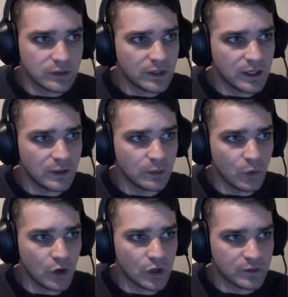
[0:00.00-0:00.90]
and
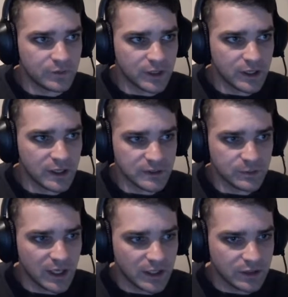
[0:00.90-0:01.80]
work off a custom
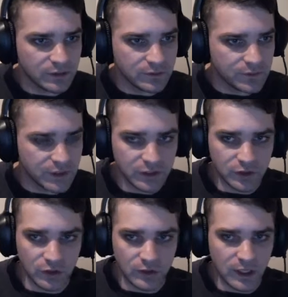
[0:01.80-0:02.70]
palette and fill in
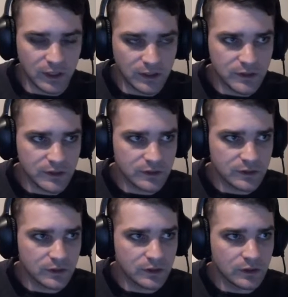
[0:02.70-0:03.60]
your own colors,
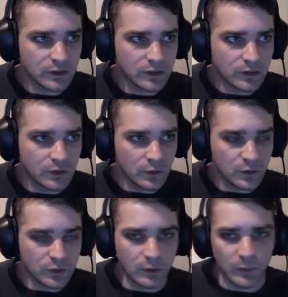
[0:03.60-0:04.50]
or
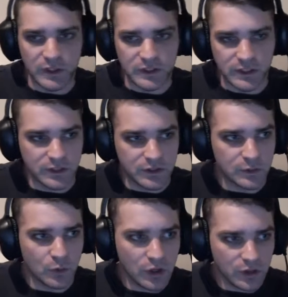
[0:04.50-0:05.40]
do what we did and
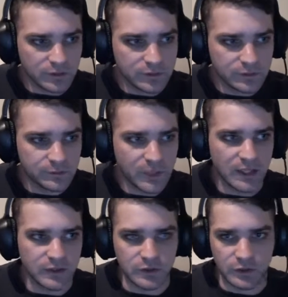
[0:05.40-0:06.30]
just work off
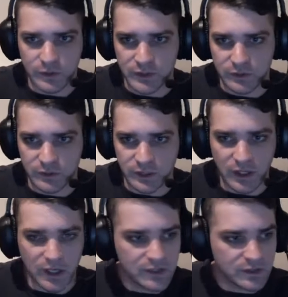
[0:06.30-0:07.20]
palette 2, which is really
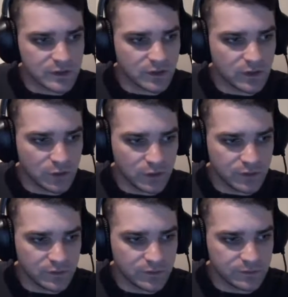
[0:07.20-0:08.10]
nice. It's got a lot
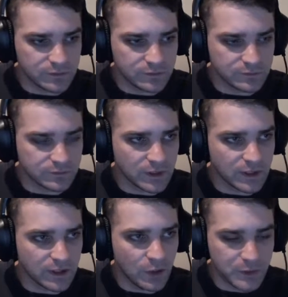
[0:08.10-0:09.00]
of
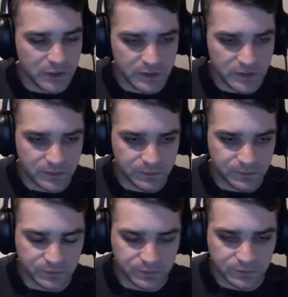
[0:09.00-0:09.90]
options,
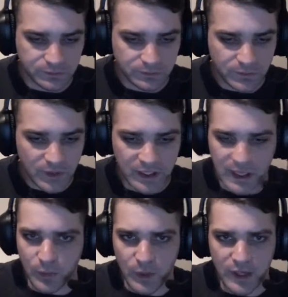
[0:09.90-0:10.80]
and
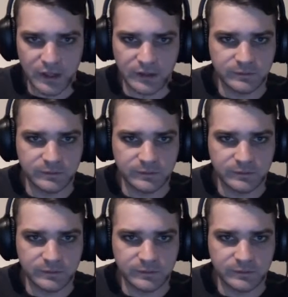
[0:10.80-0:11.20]
that way